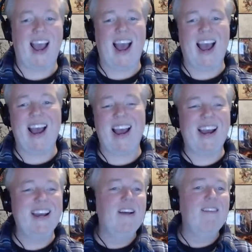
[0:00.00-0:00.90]

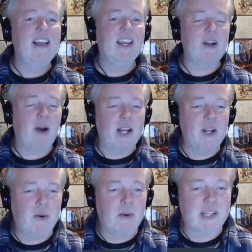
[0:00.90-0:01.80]
I
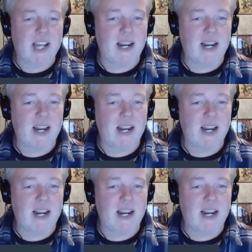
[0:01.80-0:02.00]
knew he was